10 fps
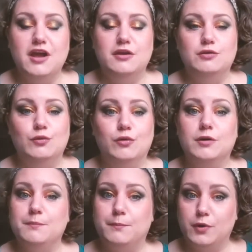
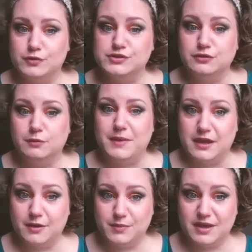Your personal
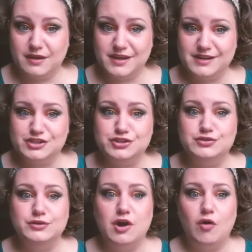makeup kit
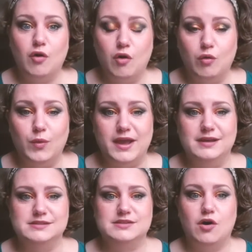should
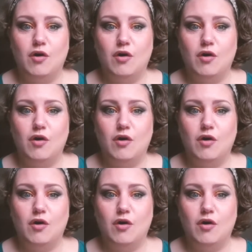always